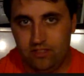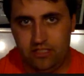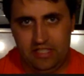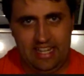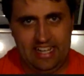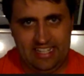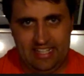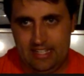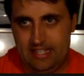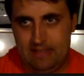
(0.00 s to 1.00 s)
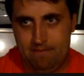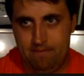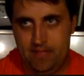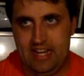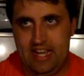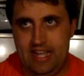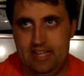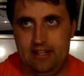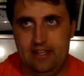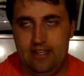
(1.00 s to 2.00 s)
Like, he
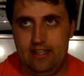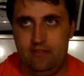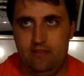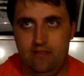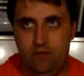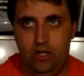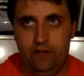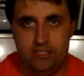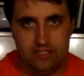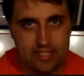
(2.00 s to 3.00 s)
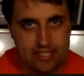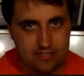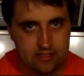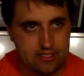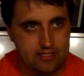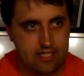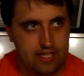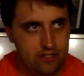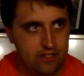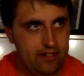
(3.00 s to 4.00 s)
had one of his guests, it's
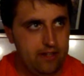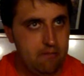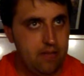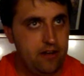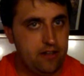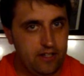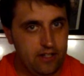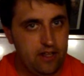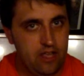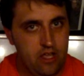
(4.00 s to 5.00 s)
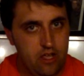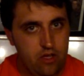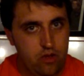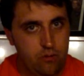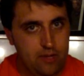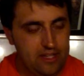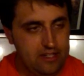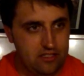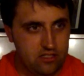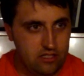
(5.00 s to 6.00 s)
actually an American, who made
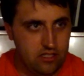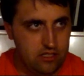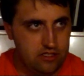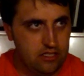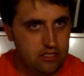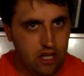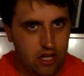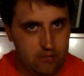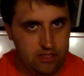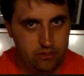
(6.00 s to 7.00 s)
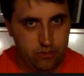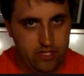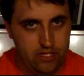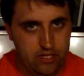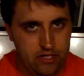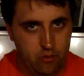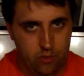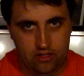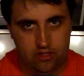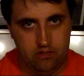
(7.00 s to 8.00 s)
this sitcom in Sweden,
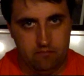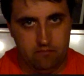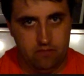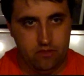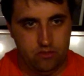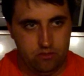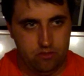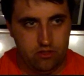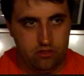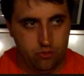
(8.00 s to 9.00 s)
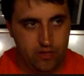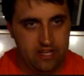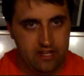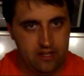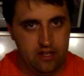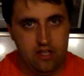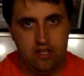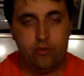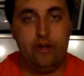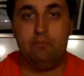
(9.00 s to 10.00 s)
Welcome to Sweden,
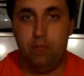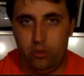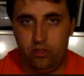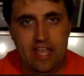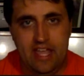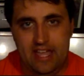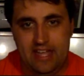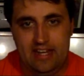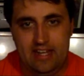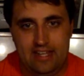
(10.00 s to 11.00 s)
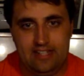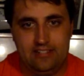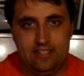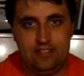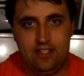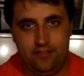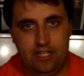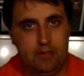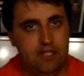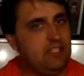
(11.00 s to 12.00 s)
Greg Poehler, and he said something
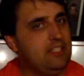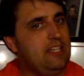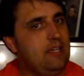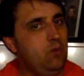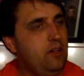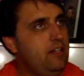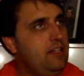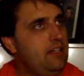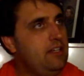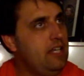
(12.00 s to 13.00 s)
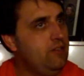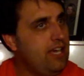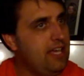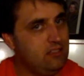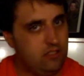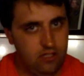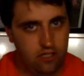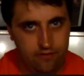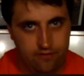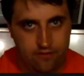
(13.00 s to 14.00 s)
about that he wanted David
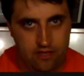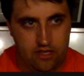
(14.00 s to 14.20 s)
Hasselhoff